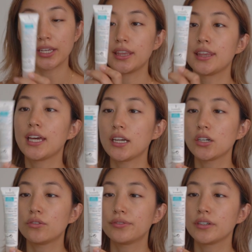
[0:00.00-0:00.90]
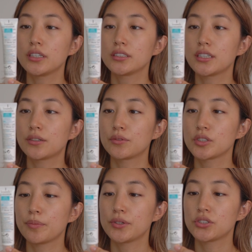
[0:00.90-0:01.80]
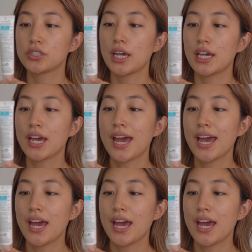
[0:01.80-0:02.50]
and then I go for this La Roche-Posay